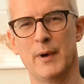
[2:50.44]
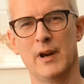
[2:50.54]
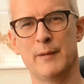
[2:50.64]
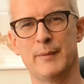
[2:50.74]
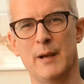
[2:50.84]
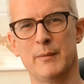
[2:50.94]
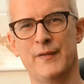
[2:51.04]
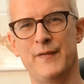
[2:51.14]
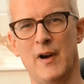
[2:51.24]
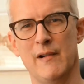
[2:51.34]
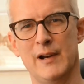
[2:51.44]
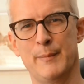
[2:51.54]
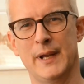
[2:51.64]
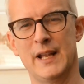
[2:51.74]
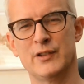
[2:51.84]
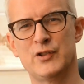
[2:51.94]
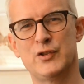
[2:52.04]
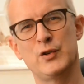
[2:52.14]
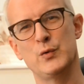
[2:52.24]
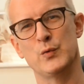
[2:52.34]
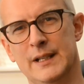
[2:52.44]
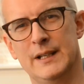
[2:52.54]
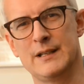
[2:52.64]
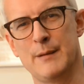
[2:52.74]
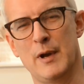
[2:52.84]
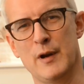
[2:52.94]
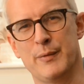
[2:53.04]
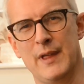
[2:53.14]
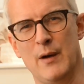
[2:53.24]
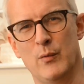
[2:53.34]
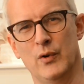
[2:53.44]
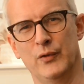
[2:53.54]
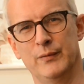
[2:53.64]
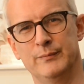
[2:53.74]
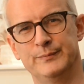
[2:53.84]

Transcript: and I'd be able to fire it up again soon. Some hope that was.